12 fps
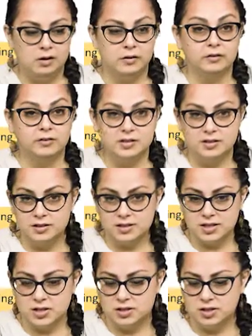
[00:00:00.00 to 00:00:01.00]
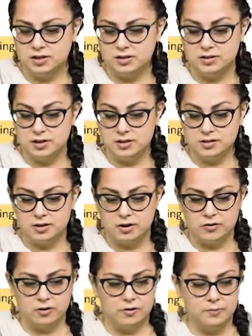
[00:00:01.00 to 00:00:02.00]
legalization is
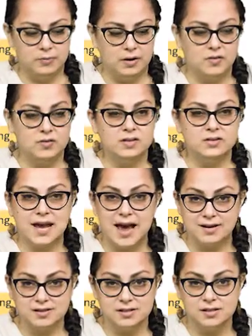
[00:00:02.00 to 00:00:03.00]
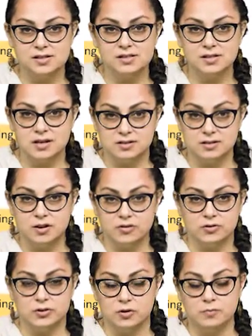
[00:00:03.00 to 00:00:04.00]
another, and then taxes is another term.